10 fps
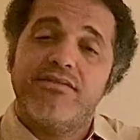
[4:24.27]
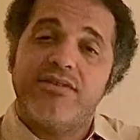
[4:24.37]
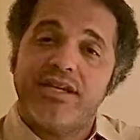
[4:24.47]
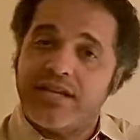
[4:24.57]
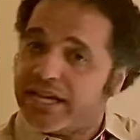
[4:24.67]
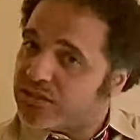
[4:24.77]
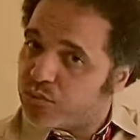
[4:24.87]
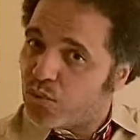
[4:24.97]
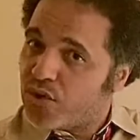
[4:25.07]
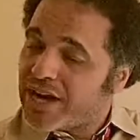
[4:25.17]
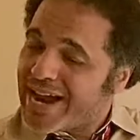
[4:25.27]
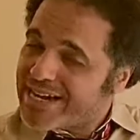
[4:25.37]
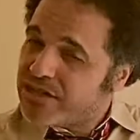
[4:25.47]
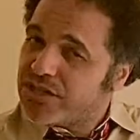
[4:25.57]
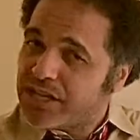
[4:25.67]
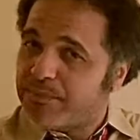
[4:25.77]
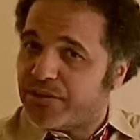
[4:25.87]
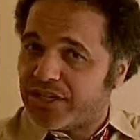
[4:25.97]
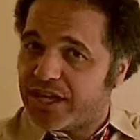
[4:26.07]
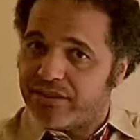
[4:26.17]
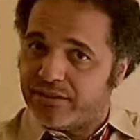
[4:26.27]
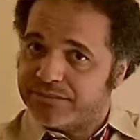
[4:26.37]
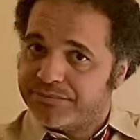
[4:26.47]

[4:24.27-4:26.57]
the next word, I need to keep it together.